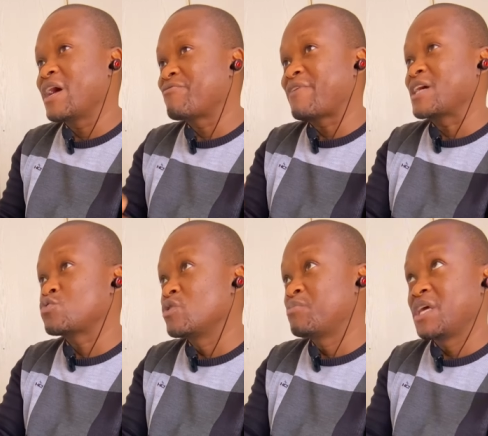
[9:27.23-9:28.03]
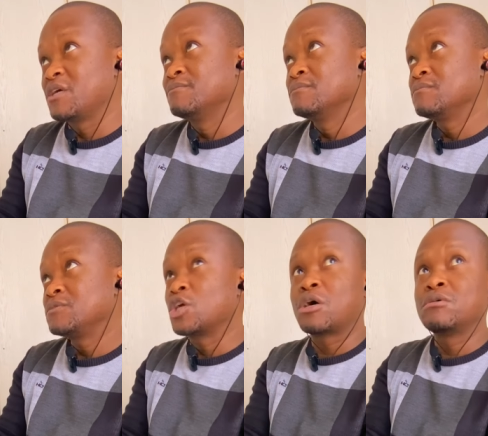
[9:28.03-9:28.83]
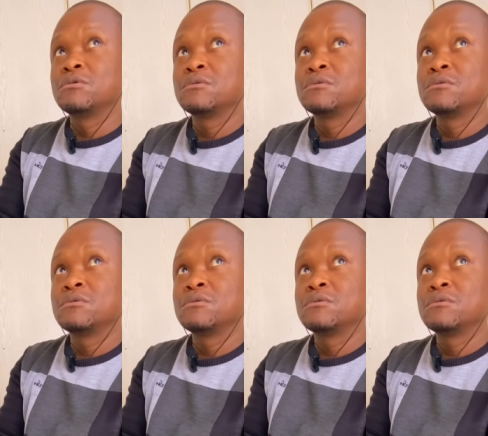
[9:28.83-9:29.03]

a fact will be you know